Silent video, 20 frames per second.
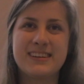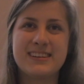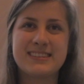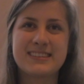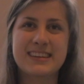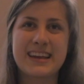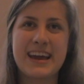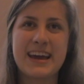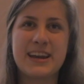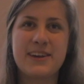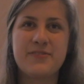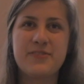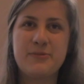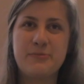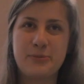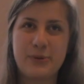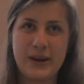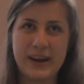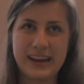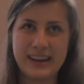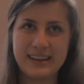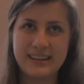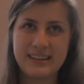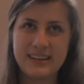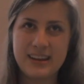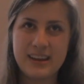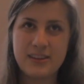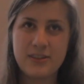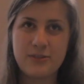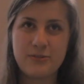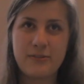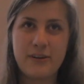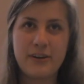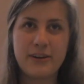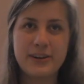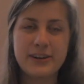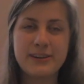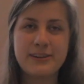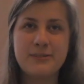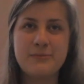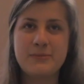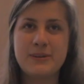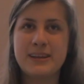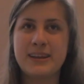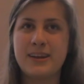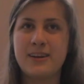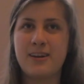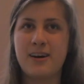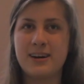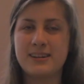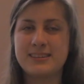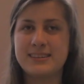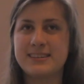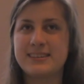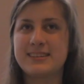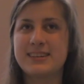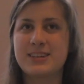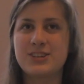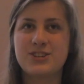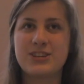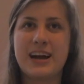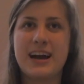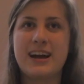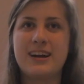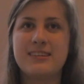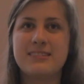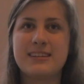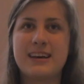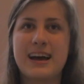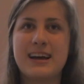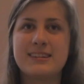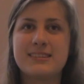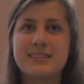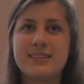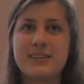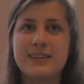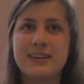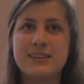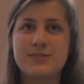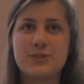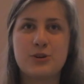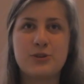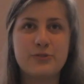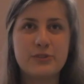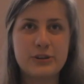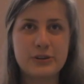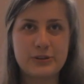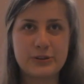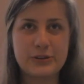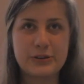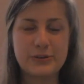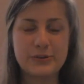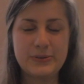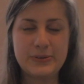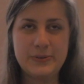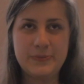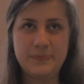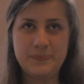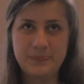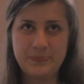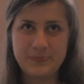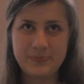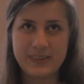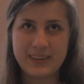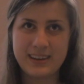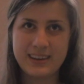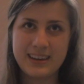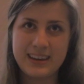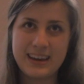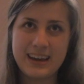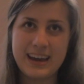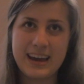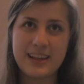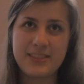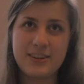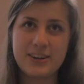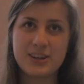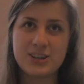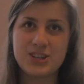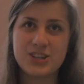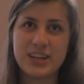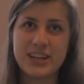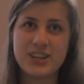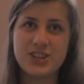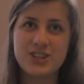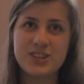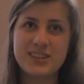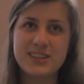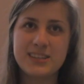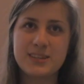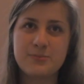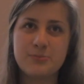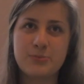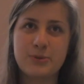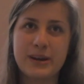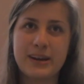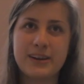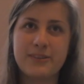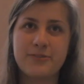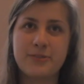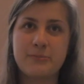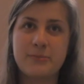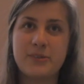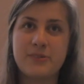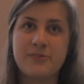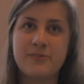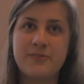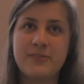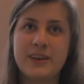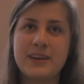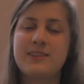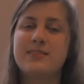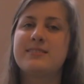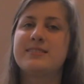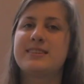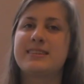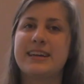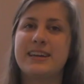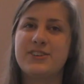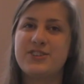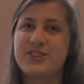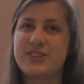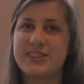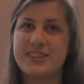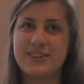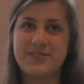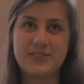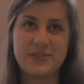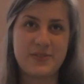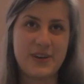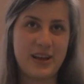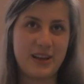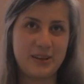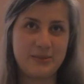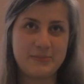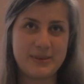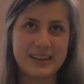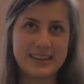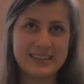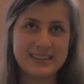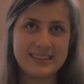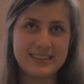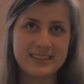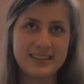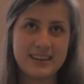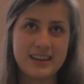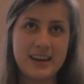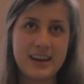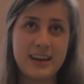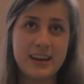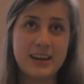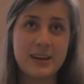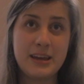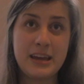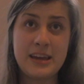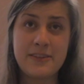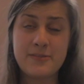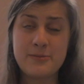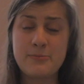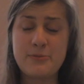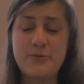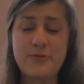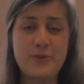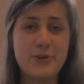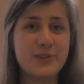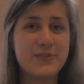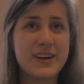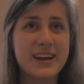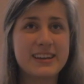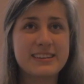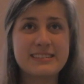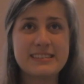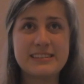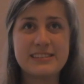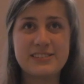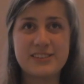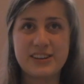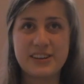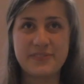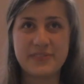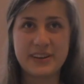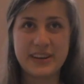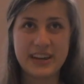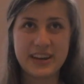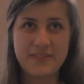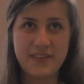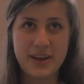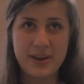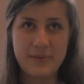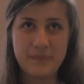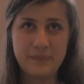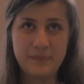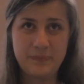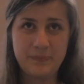scan of the brain, the volume in an autistic child is overgrown. and there are changes in the brain from the fetal stages of development, even before vaccines are even given.